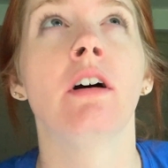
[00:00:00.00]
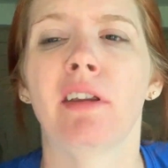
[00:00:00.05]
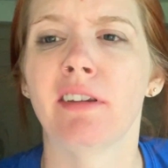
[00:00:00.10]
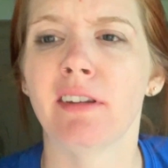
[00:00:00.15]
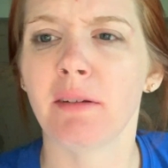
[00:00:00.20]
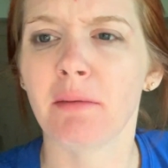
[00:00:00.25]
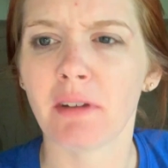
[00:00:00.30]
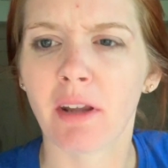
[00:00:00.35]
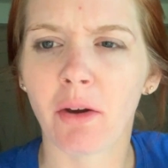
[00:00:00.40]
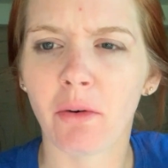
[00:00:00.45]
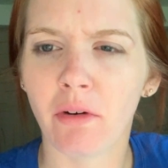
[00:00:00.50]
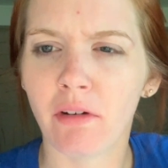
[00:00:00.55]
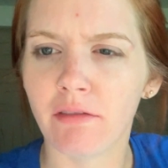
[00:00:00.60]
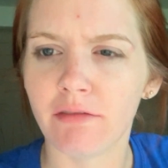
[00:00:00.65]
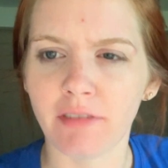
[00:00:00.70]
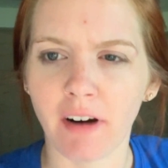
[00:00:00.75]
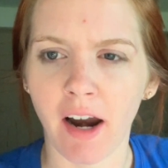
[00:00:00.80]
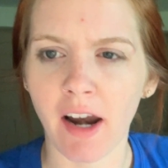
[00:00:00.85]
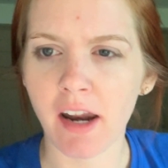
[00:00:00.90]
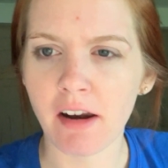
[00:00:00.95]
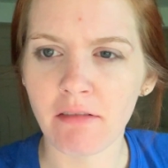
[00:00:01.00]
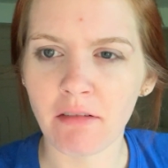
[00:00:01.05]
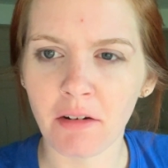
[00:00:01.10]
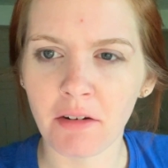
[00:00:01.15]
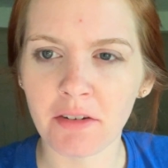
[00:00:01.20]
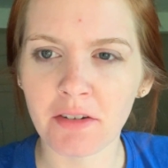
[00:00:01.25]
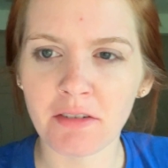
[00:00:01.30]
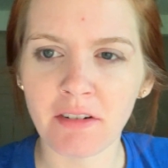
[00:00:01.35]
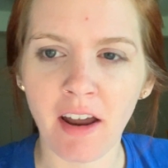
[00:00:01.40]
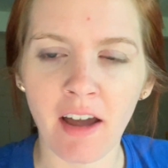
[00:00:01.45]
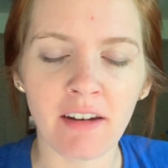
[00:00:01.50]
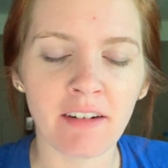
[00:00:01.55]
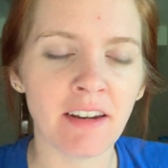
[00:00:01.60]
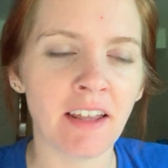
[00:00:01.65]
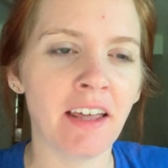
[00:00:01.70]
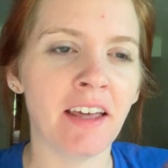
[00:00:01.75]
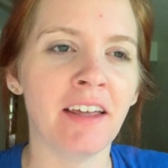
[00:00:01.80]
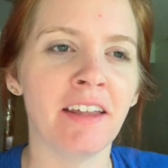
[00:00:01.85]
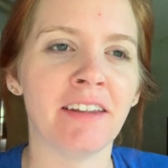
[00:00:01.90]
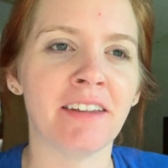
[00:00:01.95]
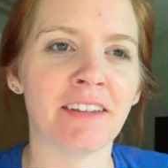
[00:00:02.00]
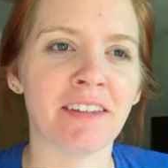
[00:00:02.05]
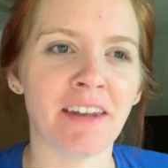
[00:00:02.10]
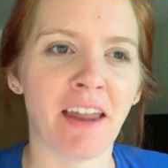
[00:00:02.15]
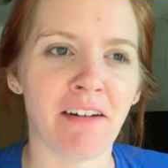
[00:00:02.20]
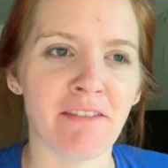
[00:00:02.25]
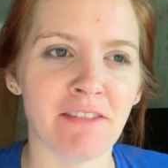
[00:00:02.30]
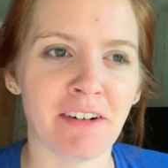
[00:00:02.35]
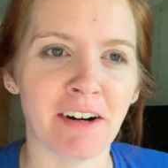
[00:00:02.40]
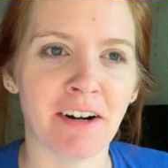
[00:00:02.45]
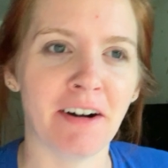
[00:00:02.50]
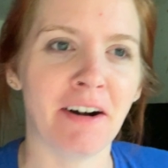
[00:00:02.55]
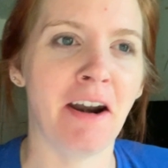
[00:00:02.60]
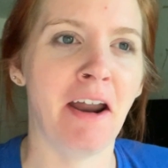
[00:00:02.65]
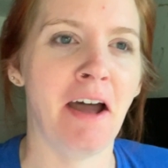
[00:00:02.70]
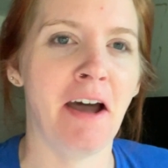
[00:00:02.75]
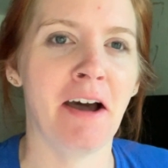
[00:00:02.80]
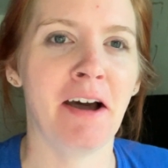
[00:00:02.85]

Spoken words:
Seems like when Friday rolls around, it's never